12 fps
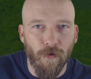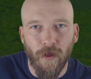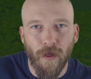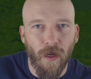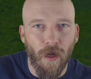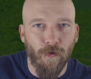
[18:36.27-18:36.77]

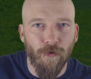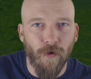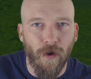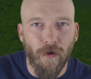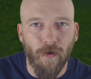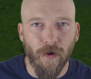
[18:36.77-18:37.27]
That guy
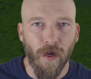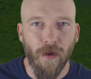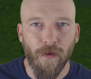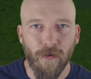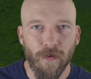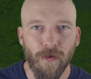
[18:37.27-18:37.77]
was writing all
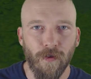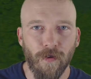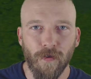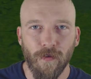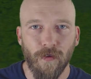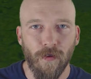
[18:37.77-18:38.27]
kinds of
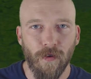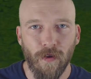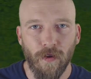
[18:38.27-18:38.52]
songs.